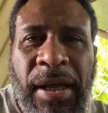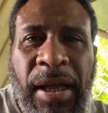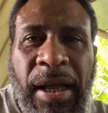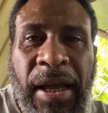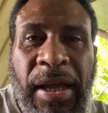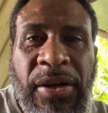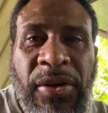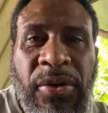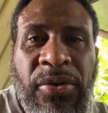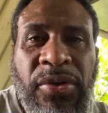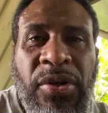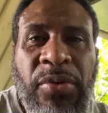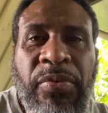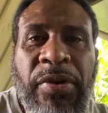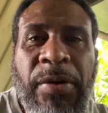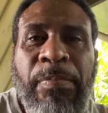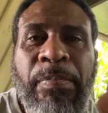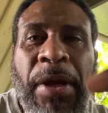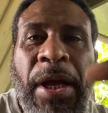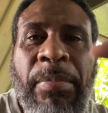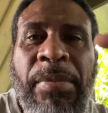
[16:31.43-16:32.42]
And YouTube will
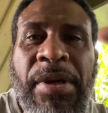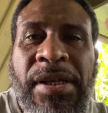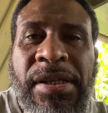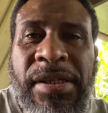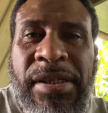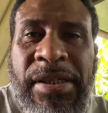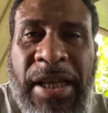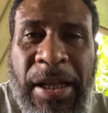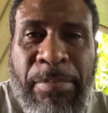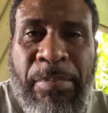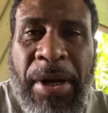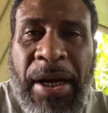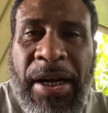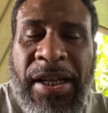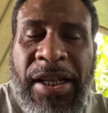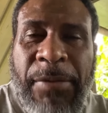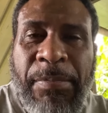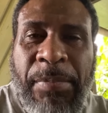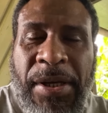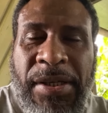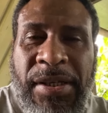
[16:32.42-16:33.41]
permit that
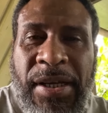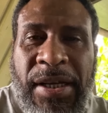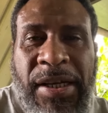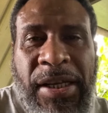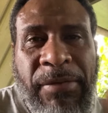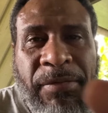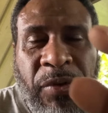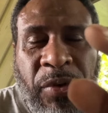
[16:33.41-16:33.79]
marketing person if